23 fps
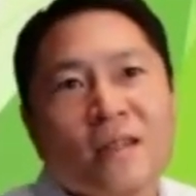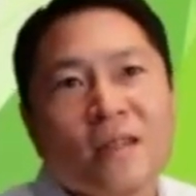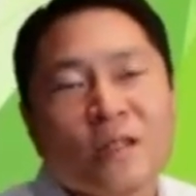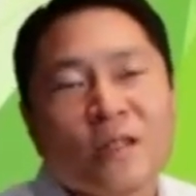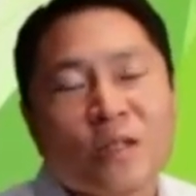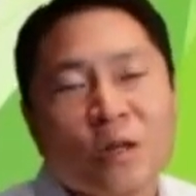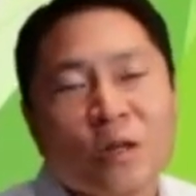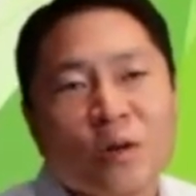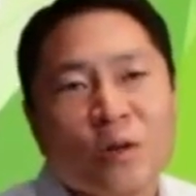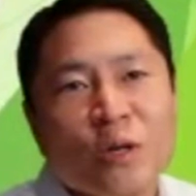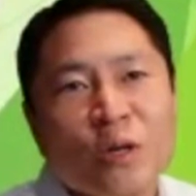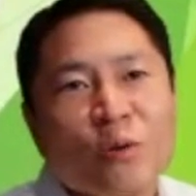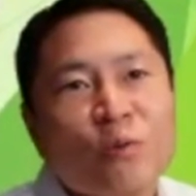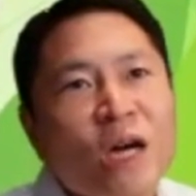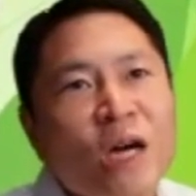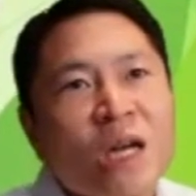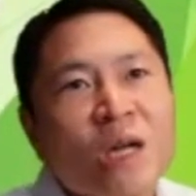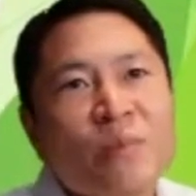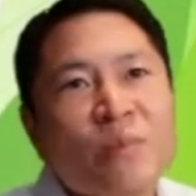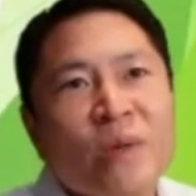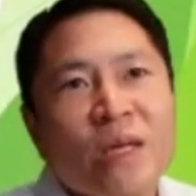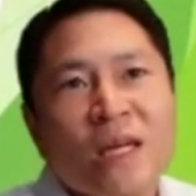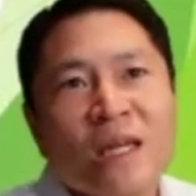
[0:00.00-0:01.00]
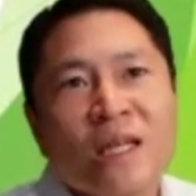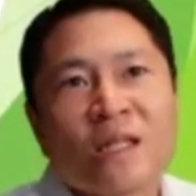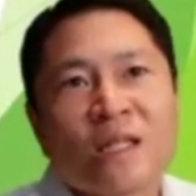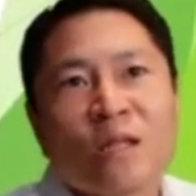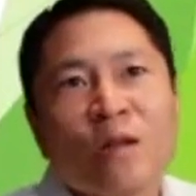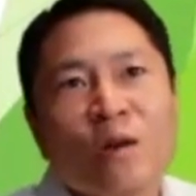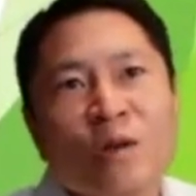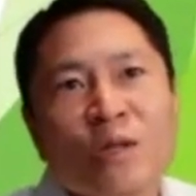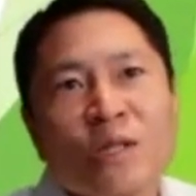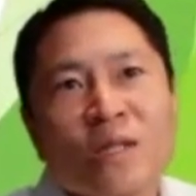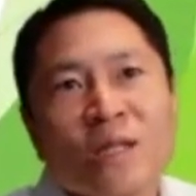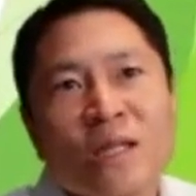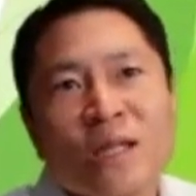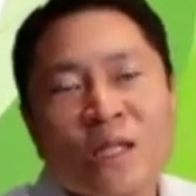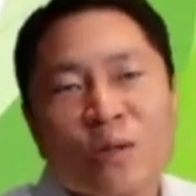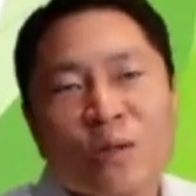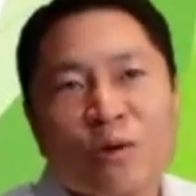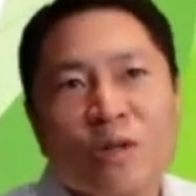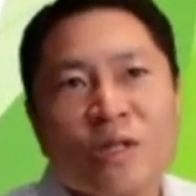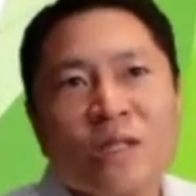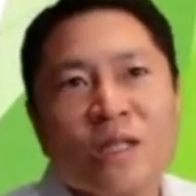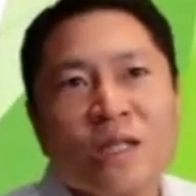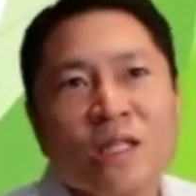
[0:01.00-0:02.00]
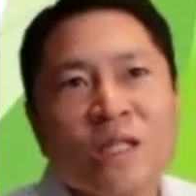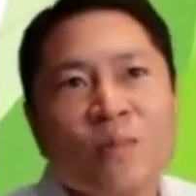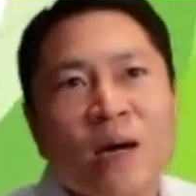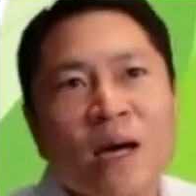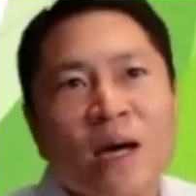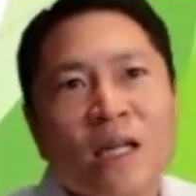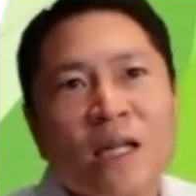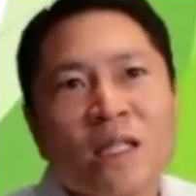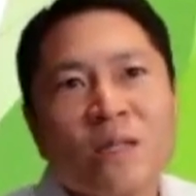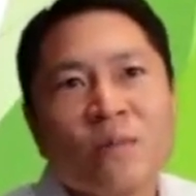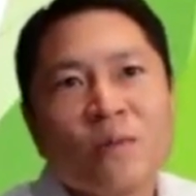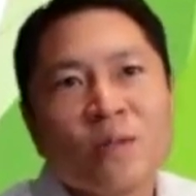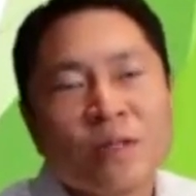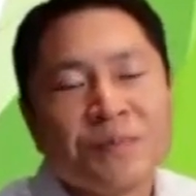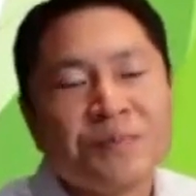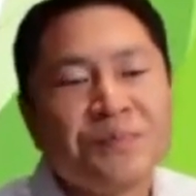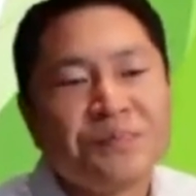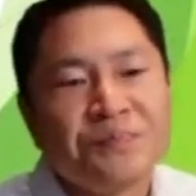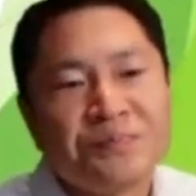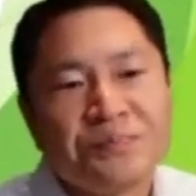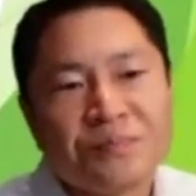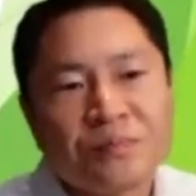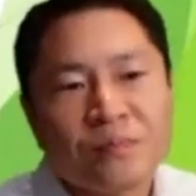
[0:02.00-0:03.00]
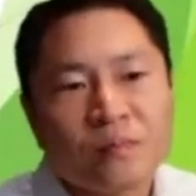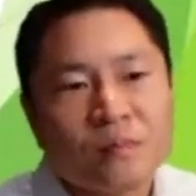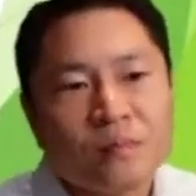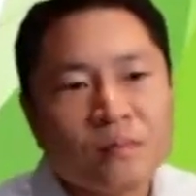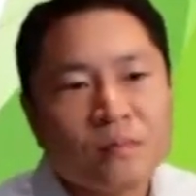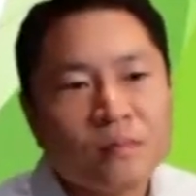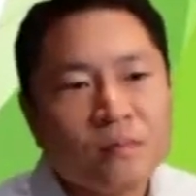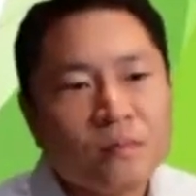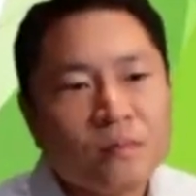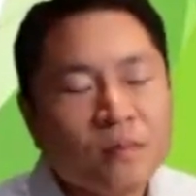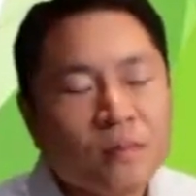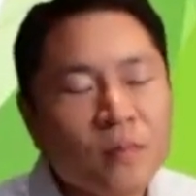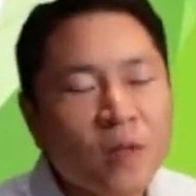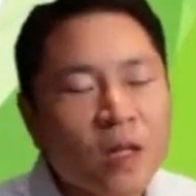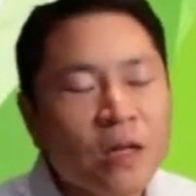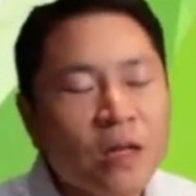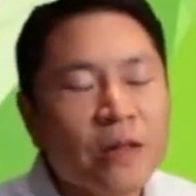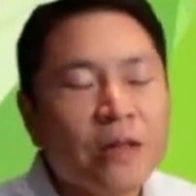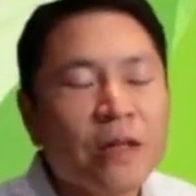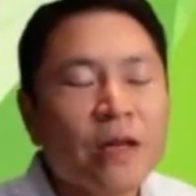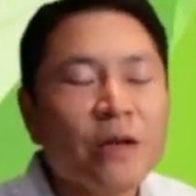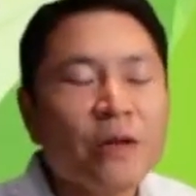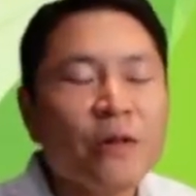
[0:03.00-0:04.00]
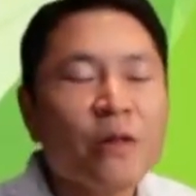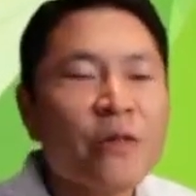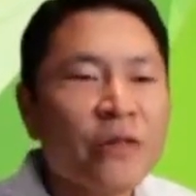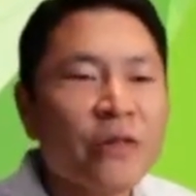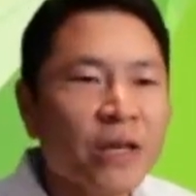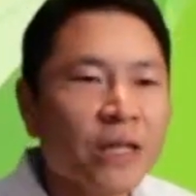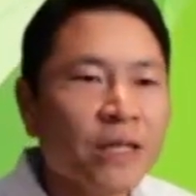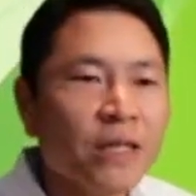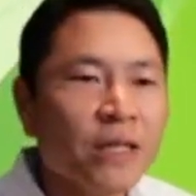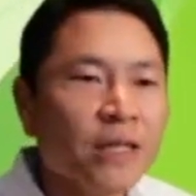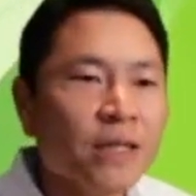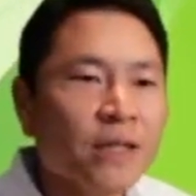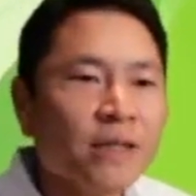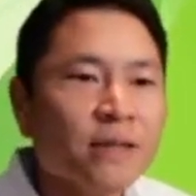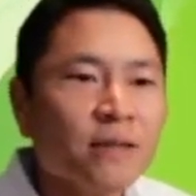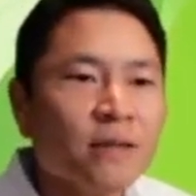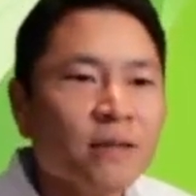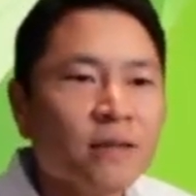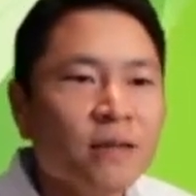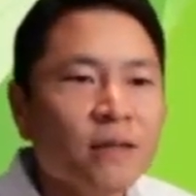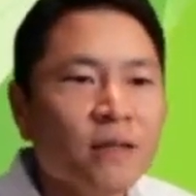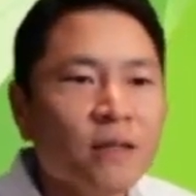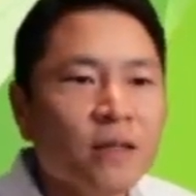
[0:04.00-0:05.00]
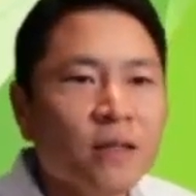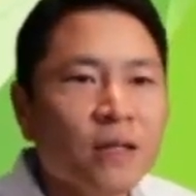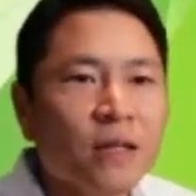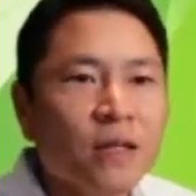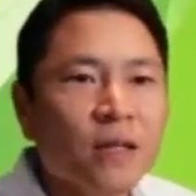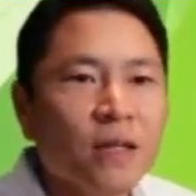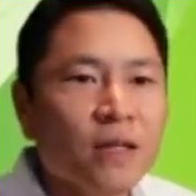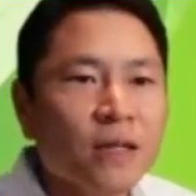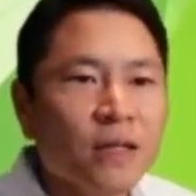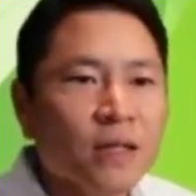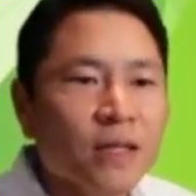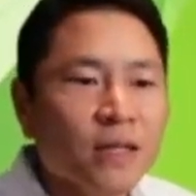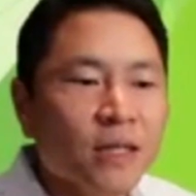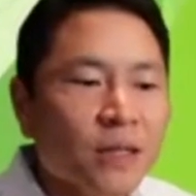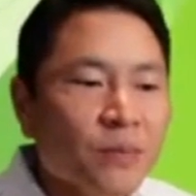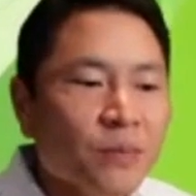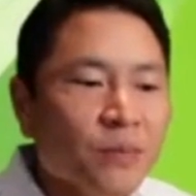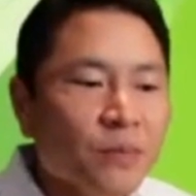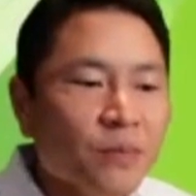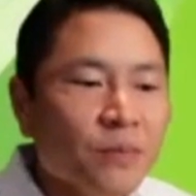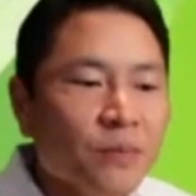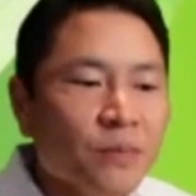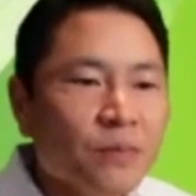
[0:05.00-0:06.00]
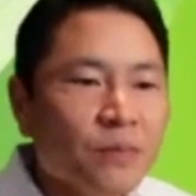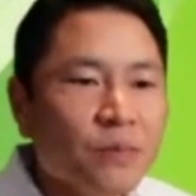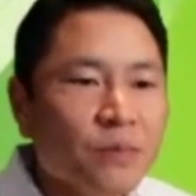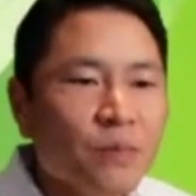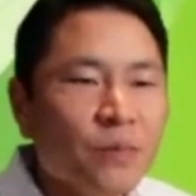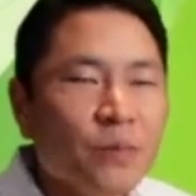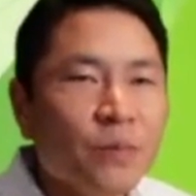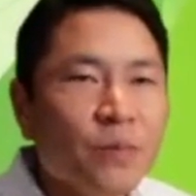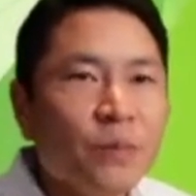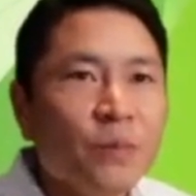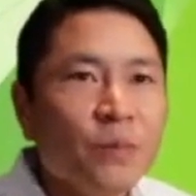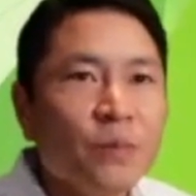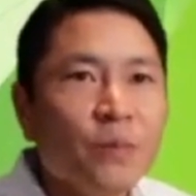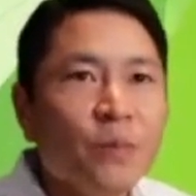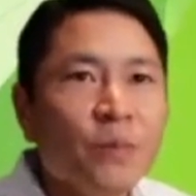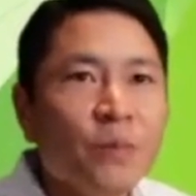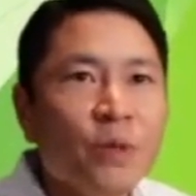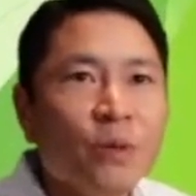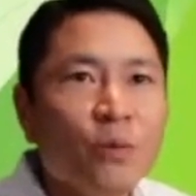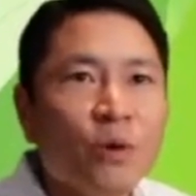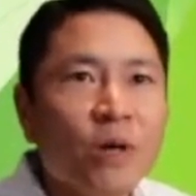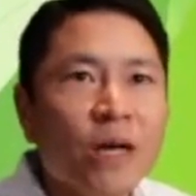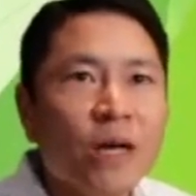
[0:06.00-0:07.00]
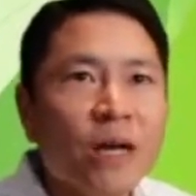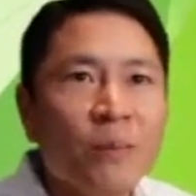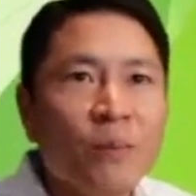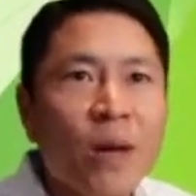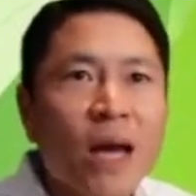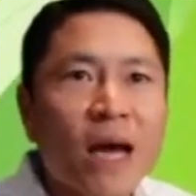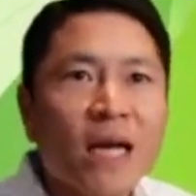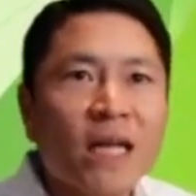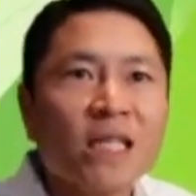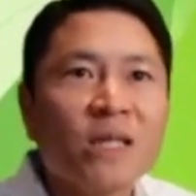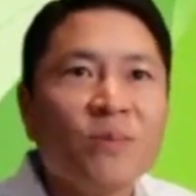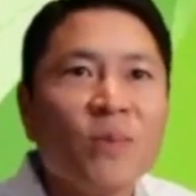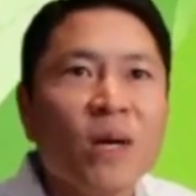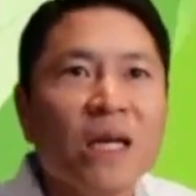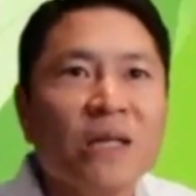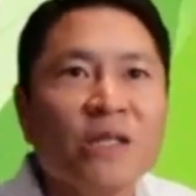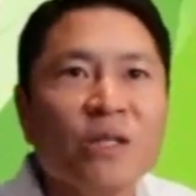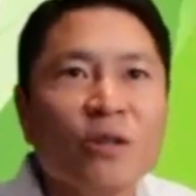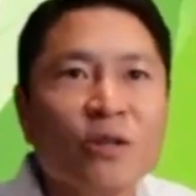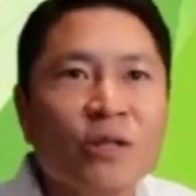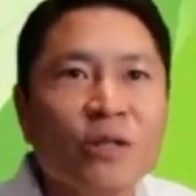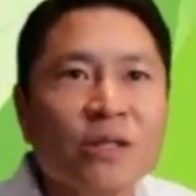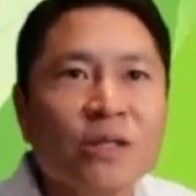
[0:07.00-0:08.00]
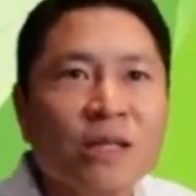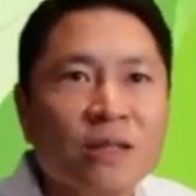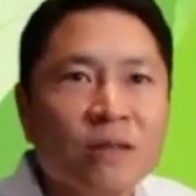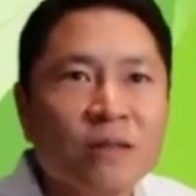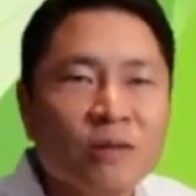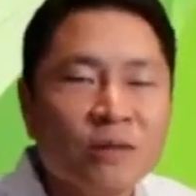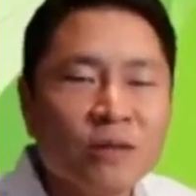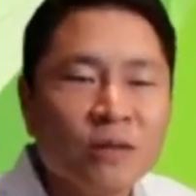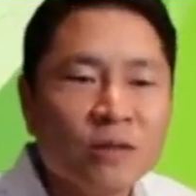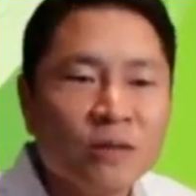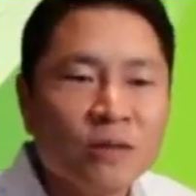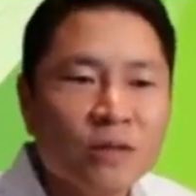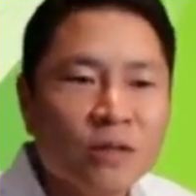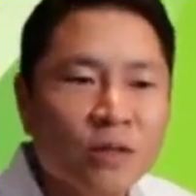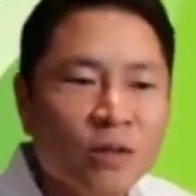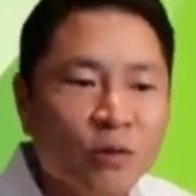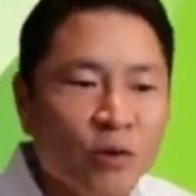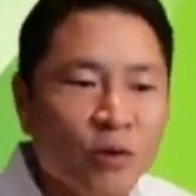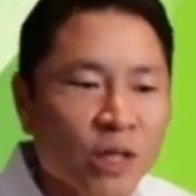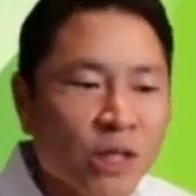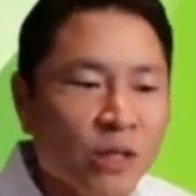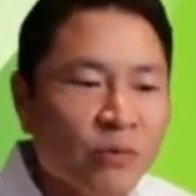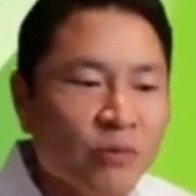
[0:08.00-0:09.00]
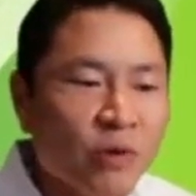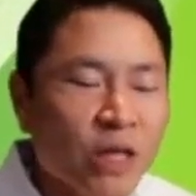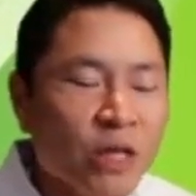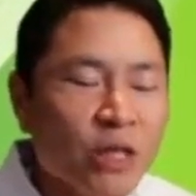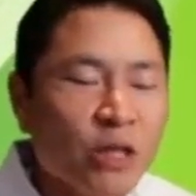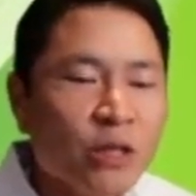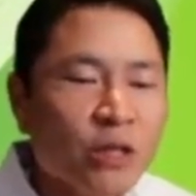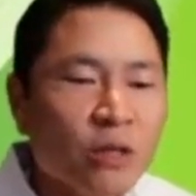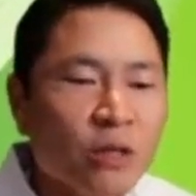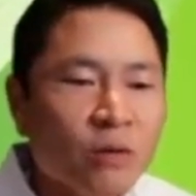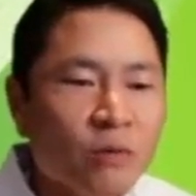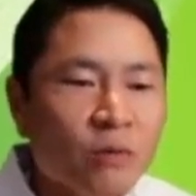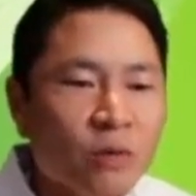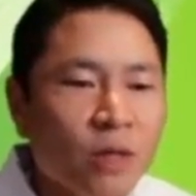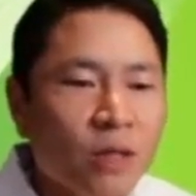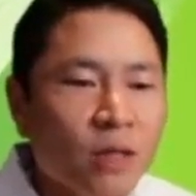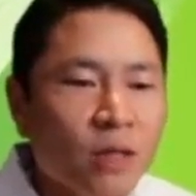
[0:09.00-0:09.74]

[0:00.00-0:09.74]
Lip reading: So you want to be as close to the source as possible. And the other thing is you want to maximize your signal to noise ratio.